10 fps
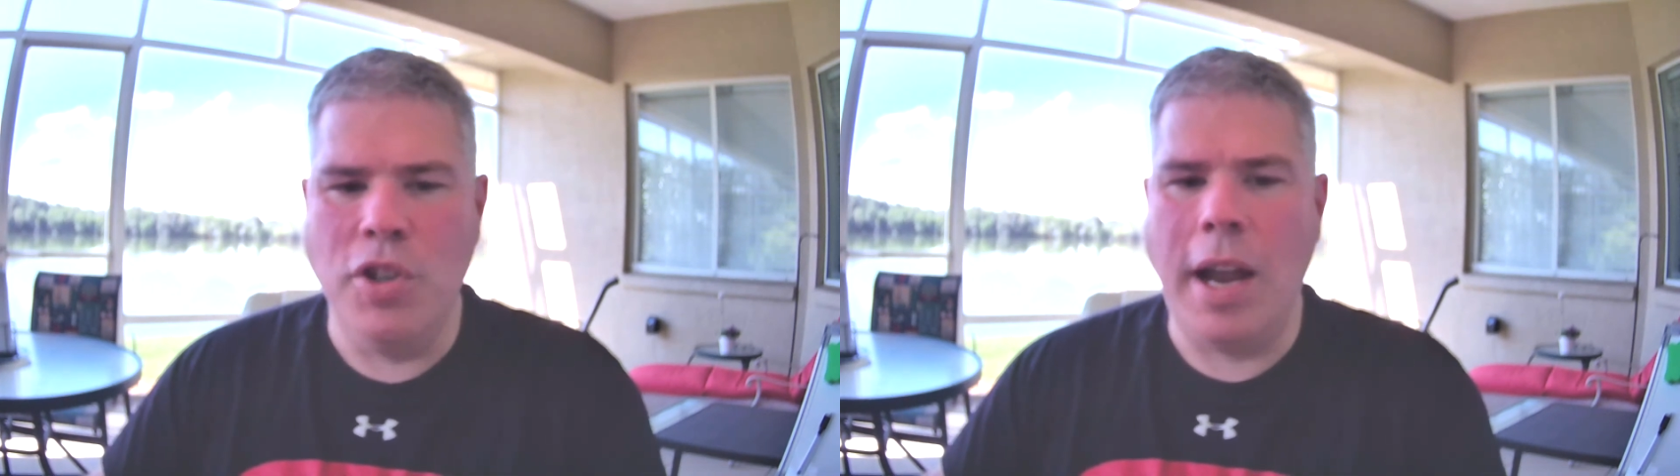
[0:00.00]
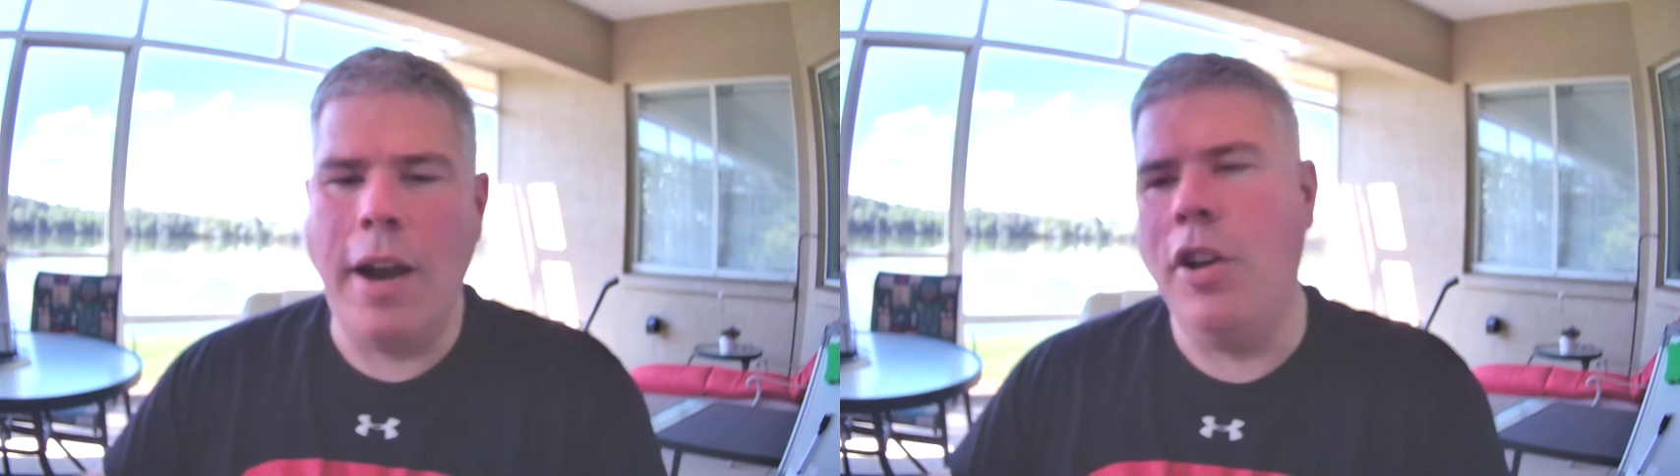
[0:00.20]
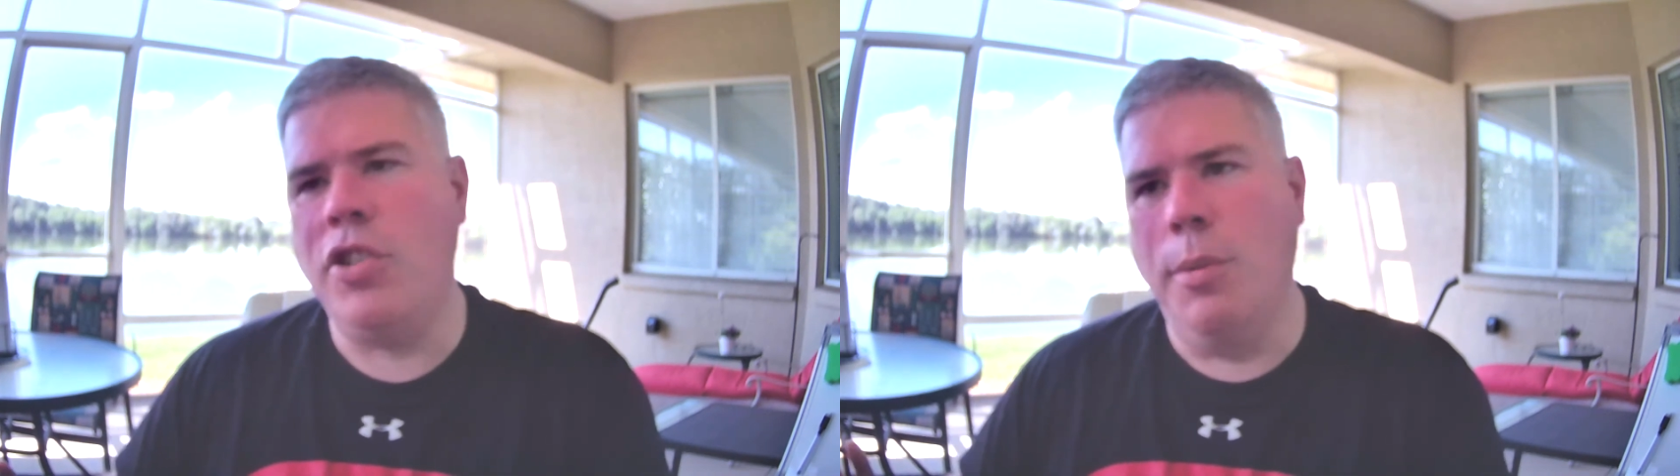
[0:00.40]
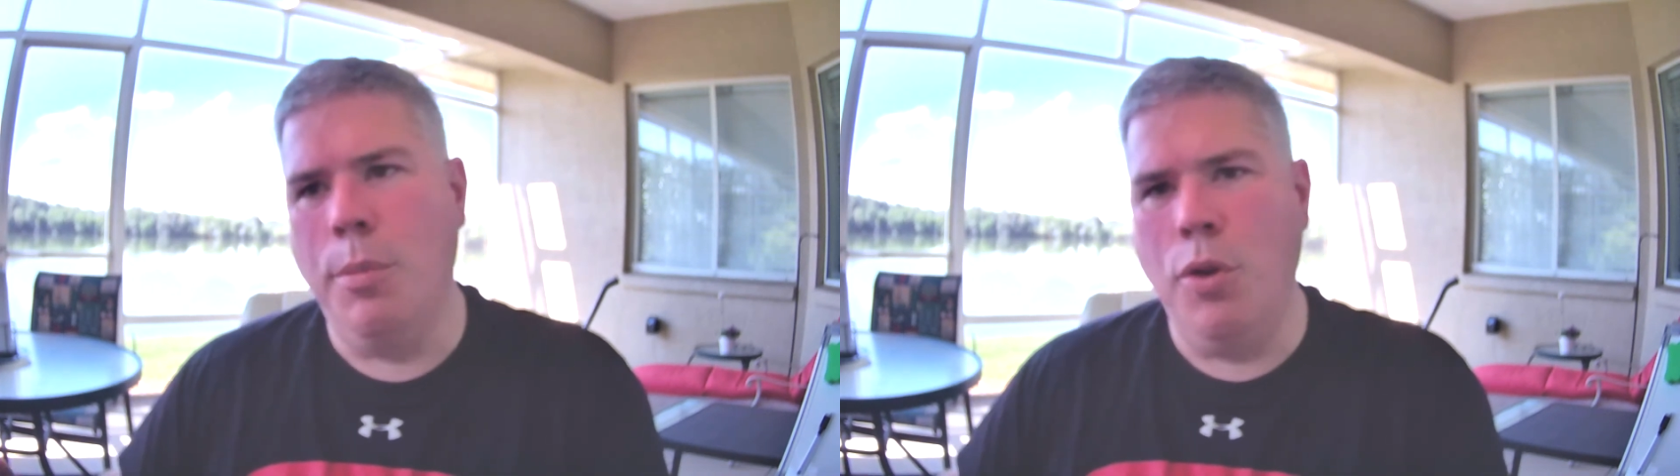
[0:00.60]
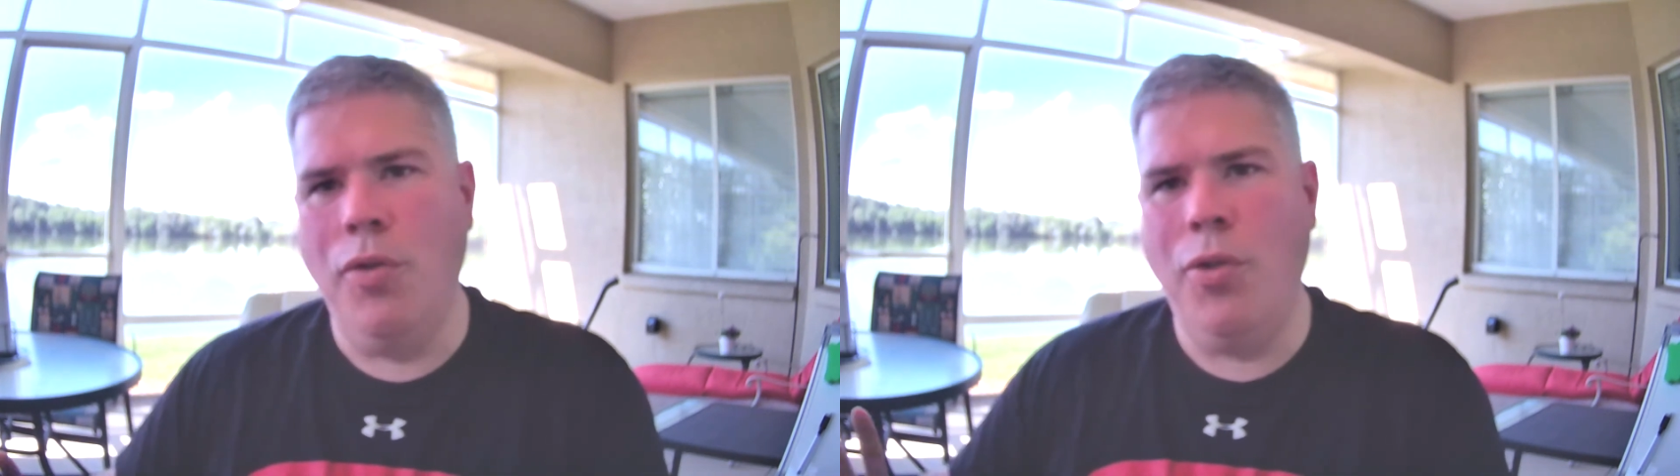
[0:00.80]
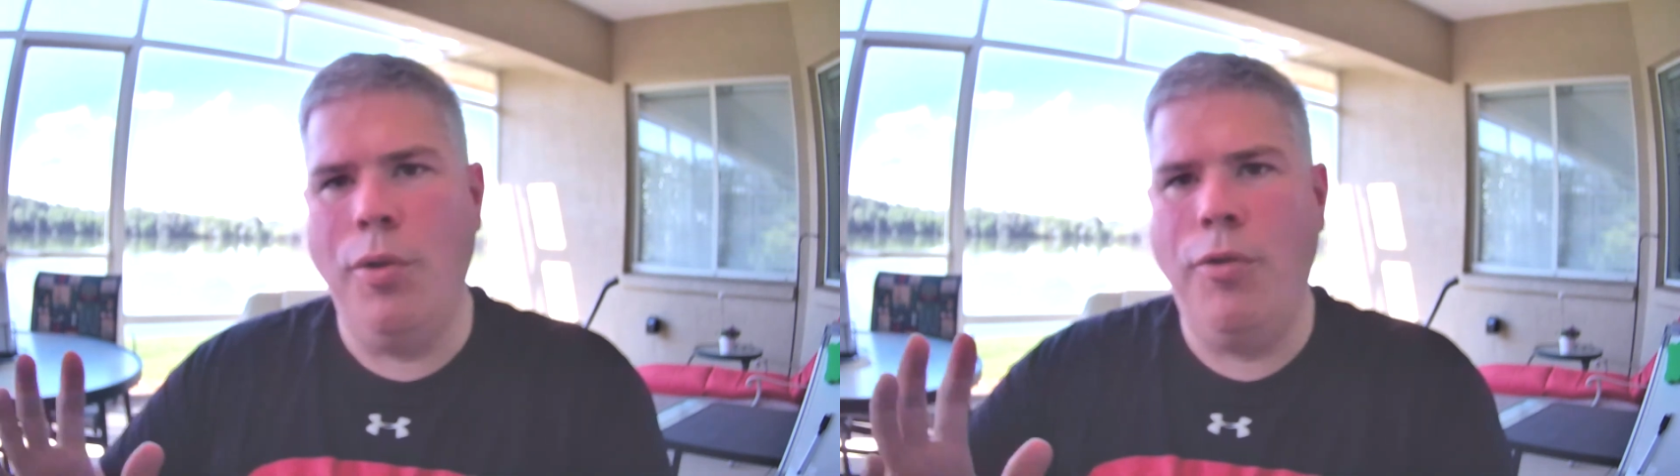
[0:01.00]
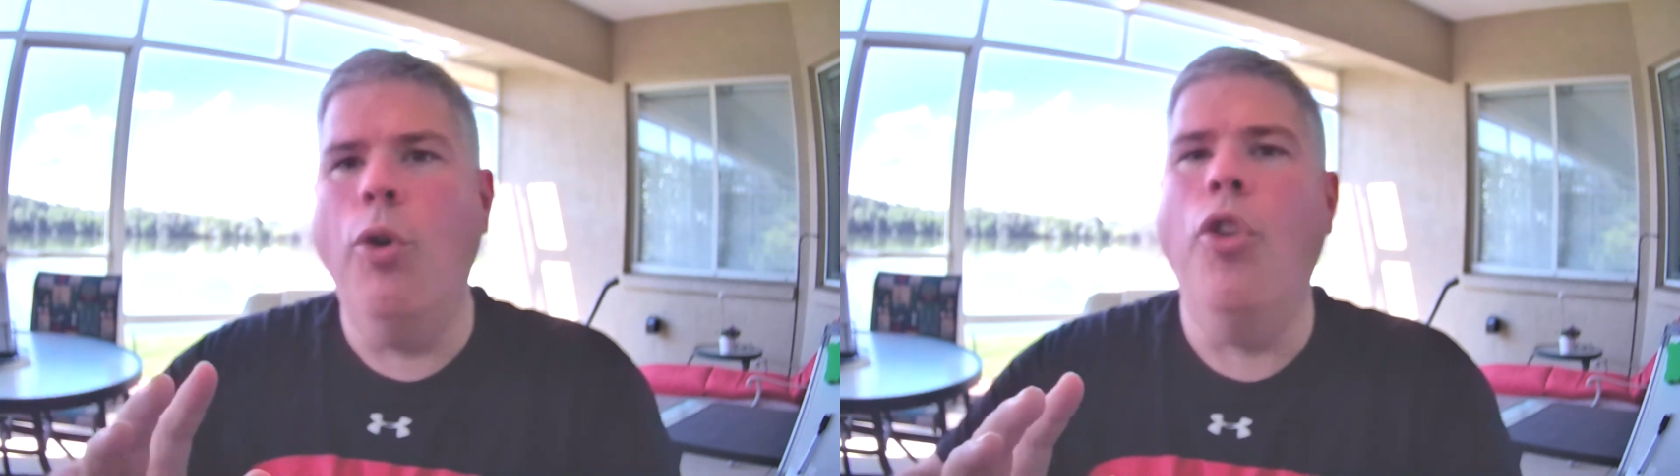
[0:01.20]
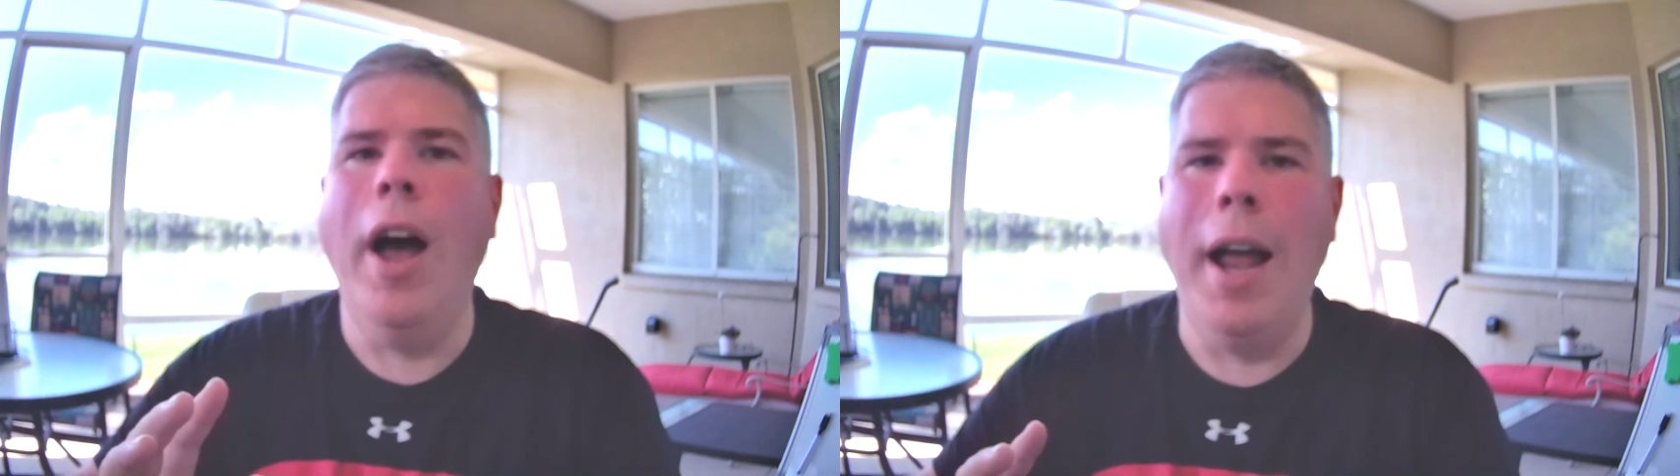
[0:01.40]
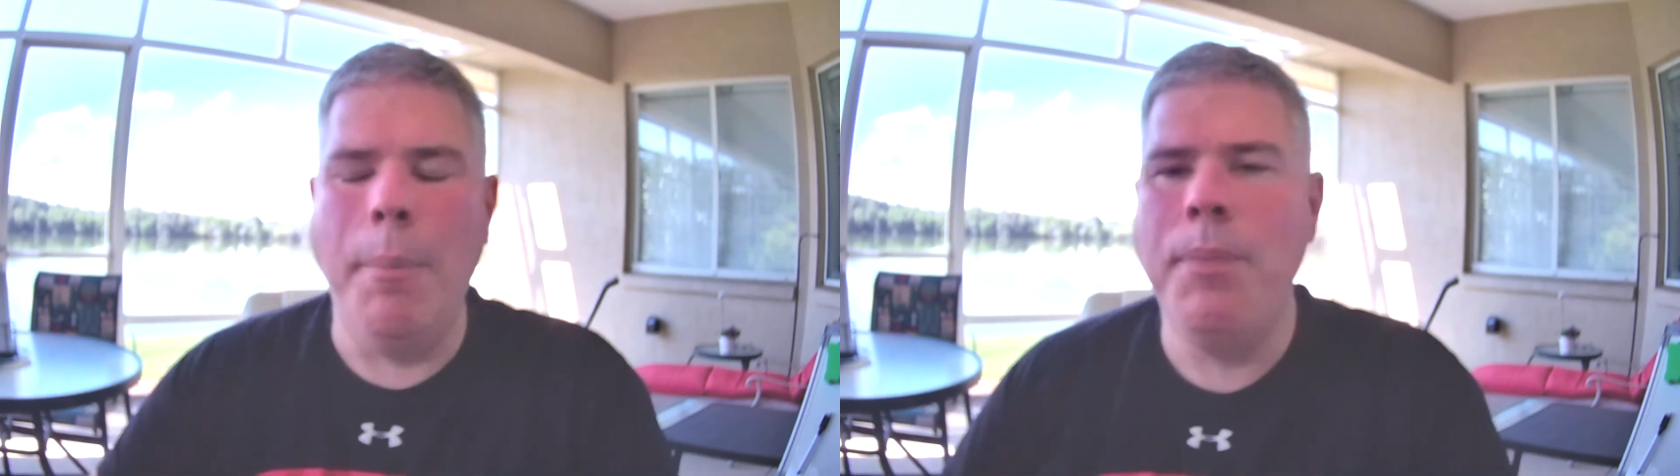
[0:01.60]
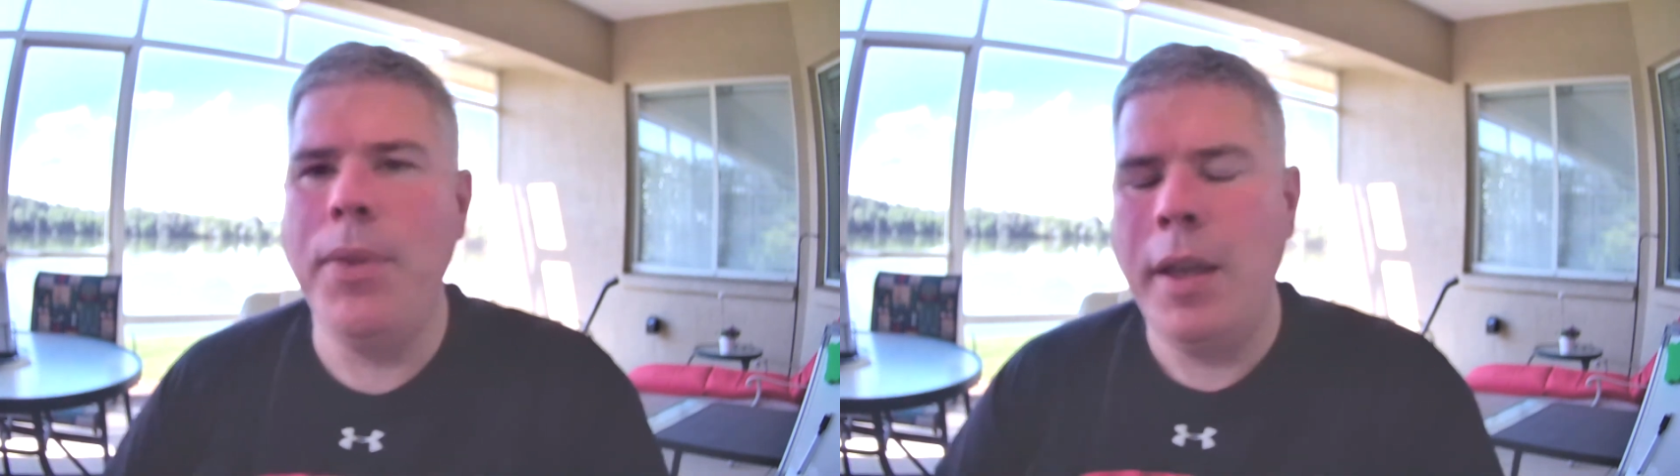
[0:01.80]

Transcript: side hustle moved to a full time.